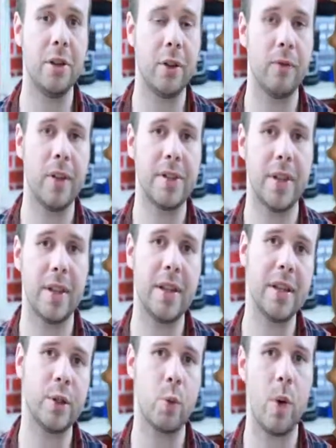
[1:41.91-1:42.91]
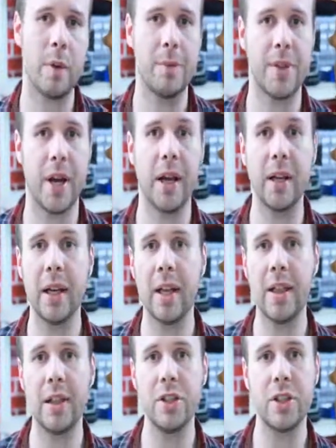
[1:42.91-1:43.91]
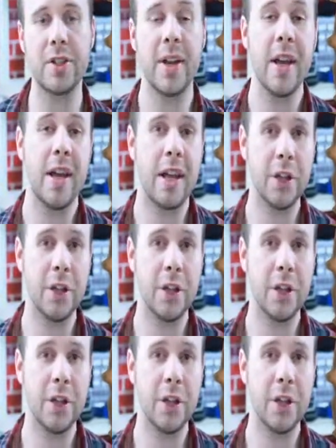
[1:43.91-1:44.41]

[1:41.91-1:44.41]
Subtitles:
you can visit this website and then just